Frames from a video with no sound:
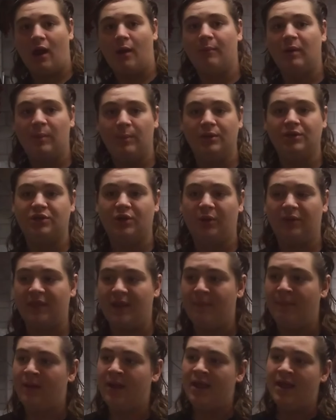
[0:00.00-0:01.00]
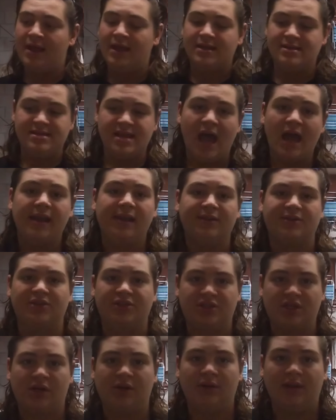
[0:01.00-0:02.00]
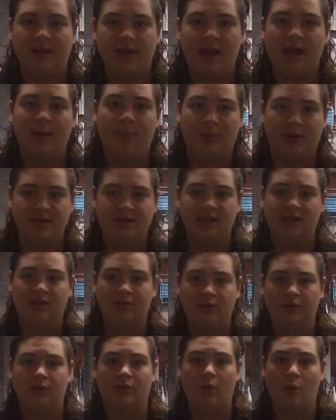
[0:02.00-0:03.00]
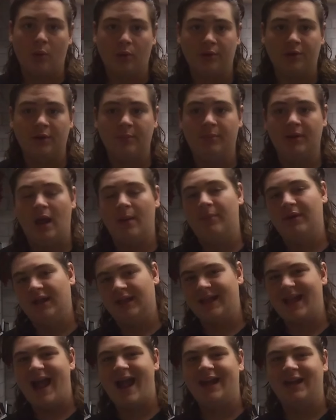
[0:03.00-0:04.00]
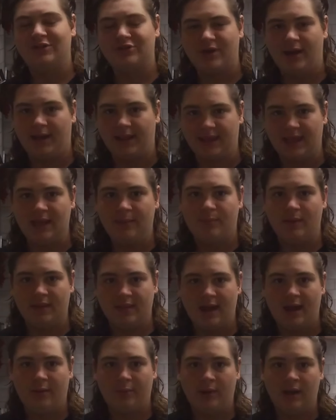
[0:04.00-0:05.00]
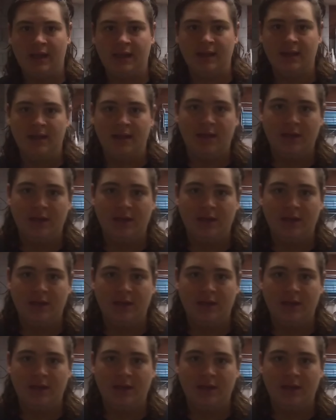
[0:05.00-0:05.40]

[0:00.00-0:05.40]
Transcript: I'm going to be showing them not necessarily in any particular order, but I'm going to kind of try to keep it that way,